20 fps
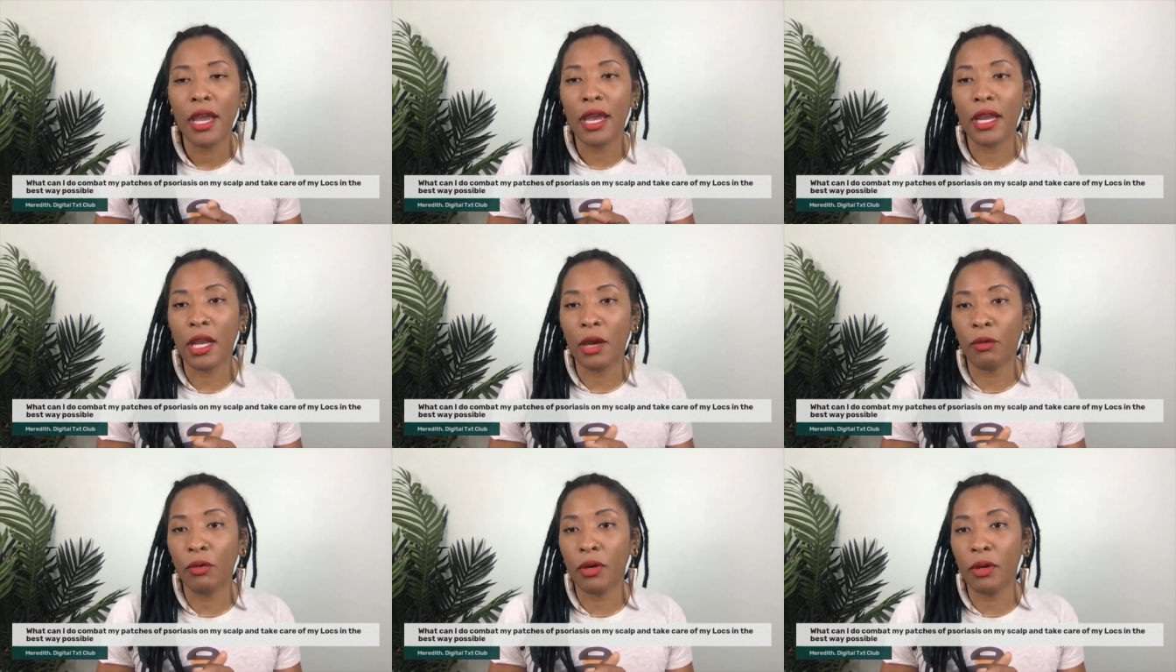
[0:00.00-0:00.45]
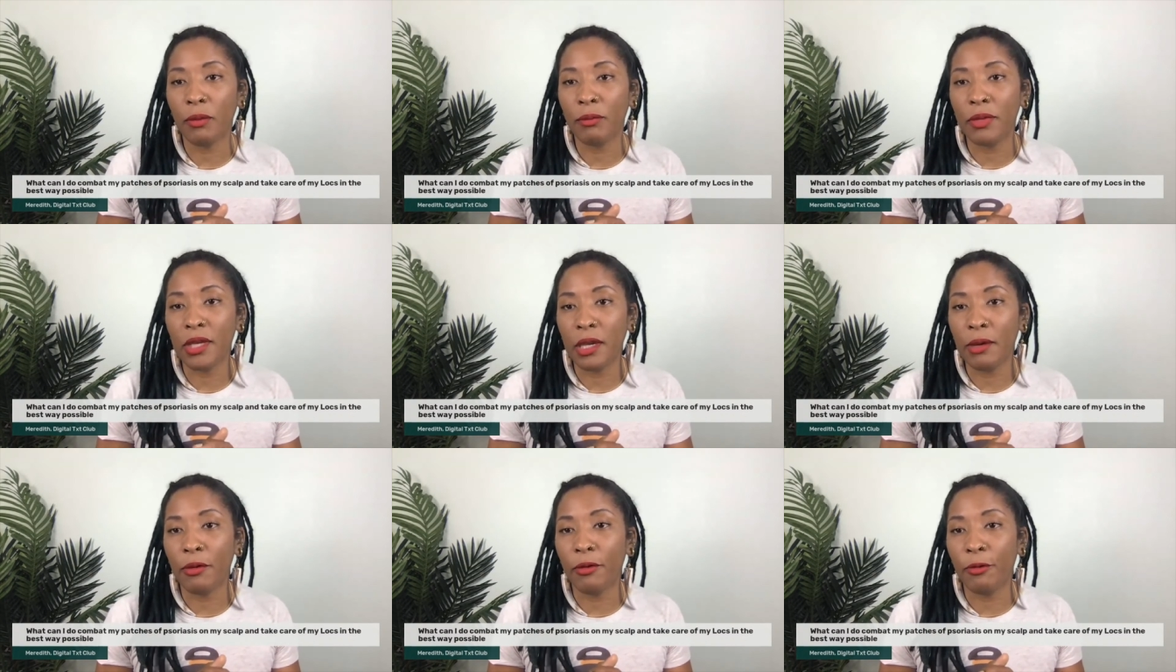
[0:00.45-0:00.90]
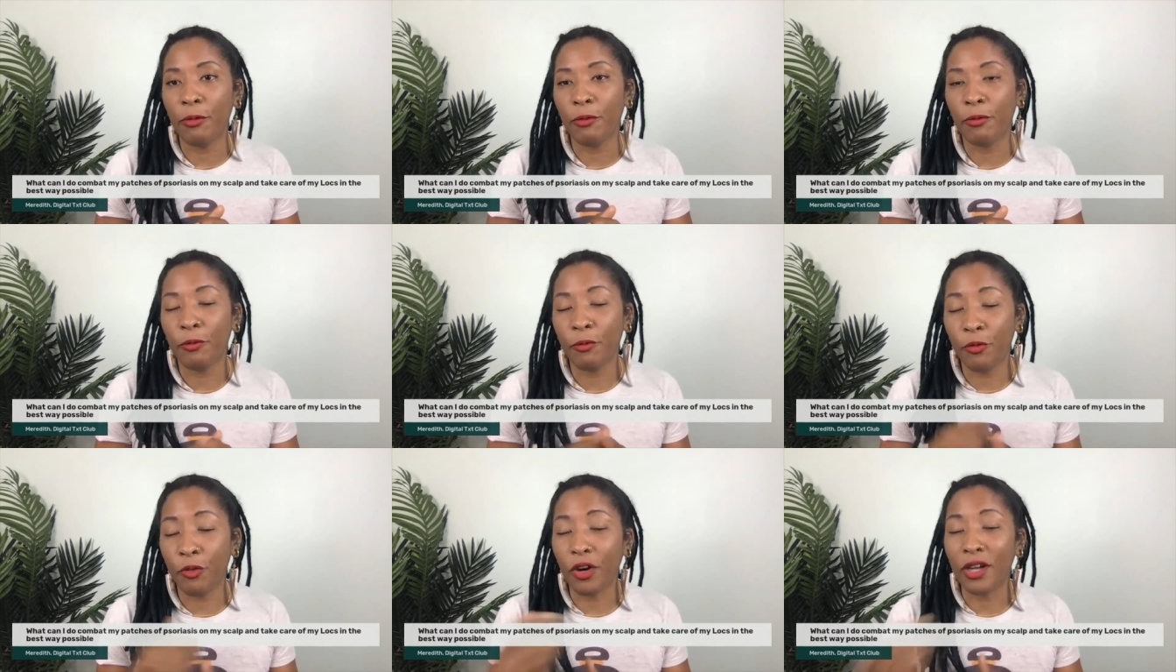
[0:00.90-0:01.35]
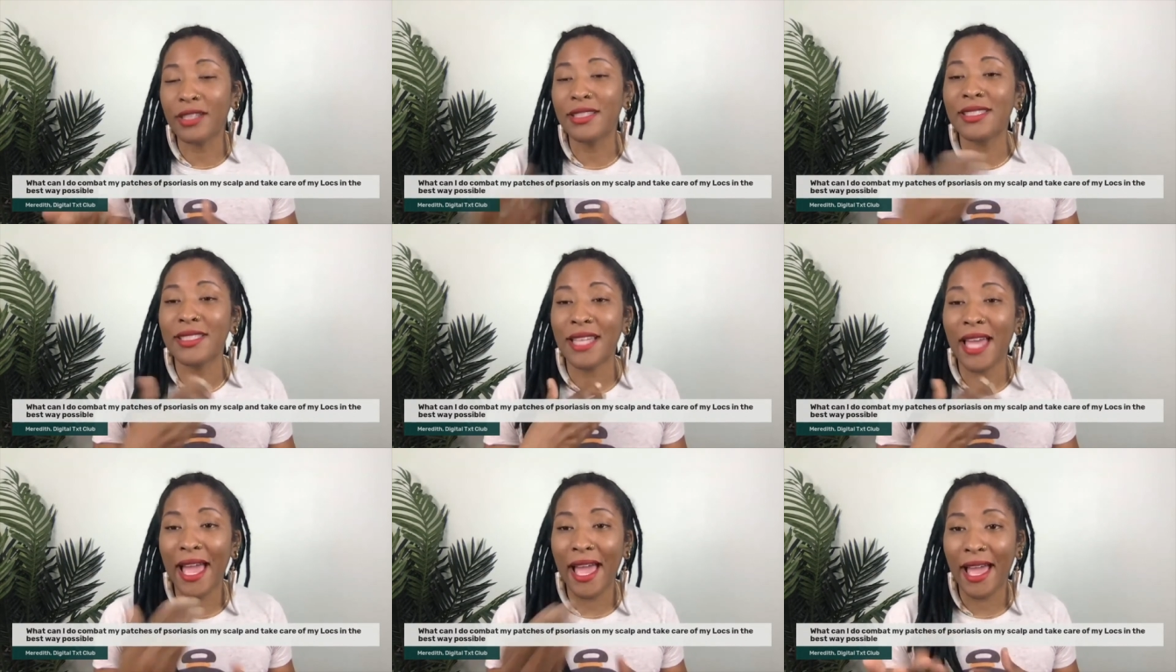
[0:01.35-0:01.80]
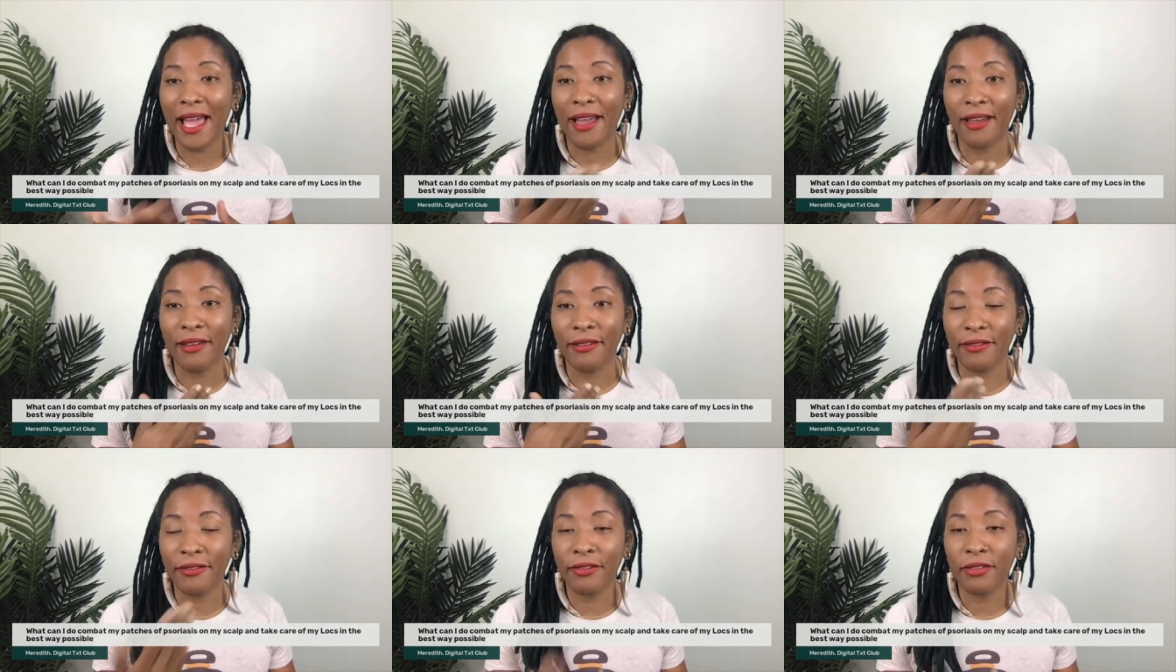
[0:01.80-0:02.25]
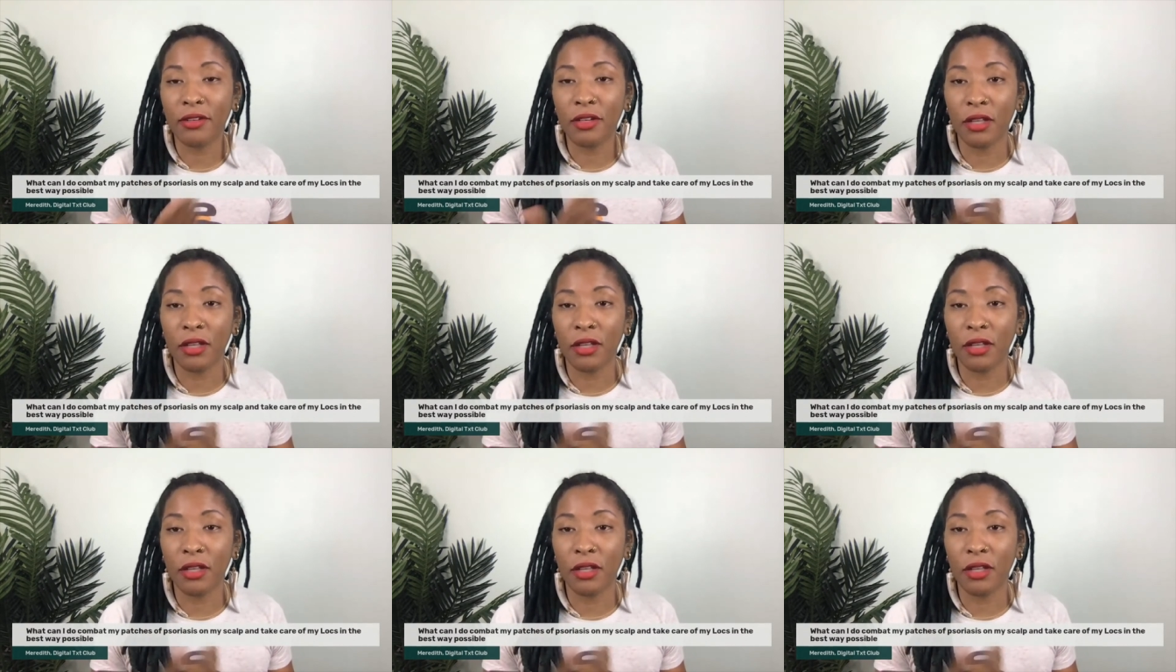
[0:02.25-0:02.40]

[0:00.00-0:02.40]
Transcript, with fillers: and I want to be able for us to have